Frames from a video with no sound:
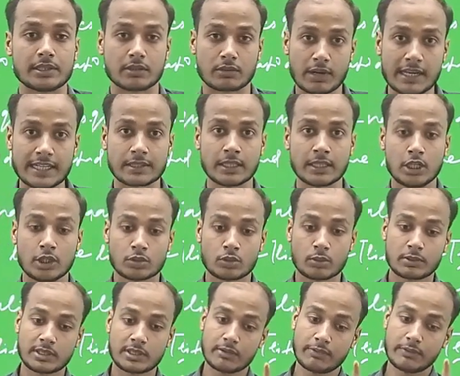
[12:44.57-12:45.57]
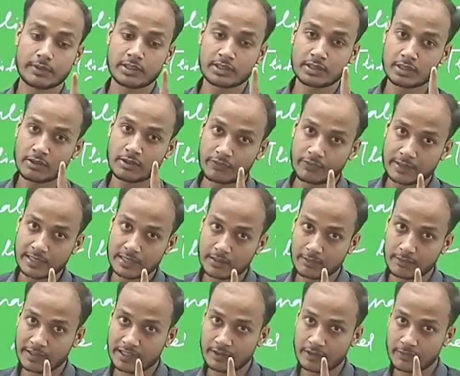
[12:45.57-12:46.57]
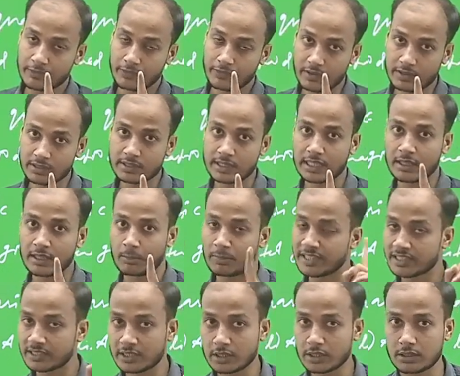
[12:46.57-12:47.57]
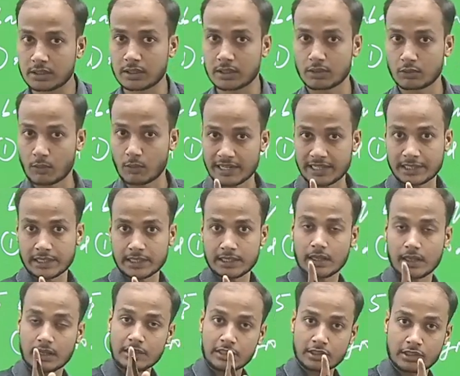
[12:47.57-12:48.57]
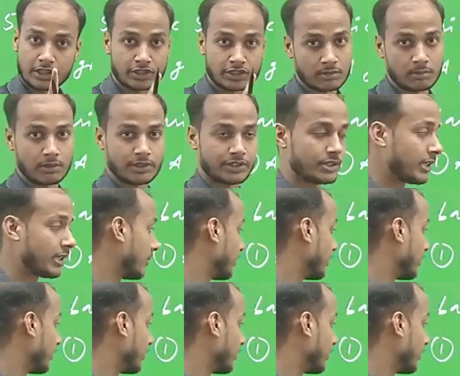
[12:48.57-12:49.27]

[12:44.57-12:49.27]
Right. So, this is the very, very first and the basic quality a literature must have.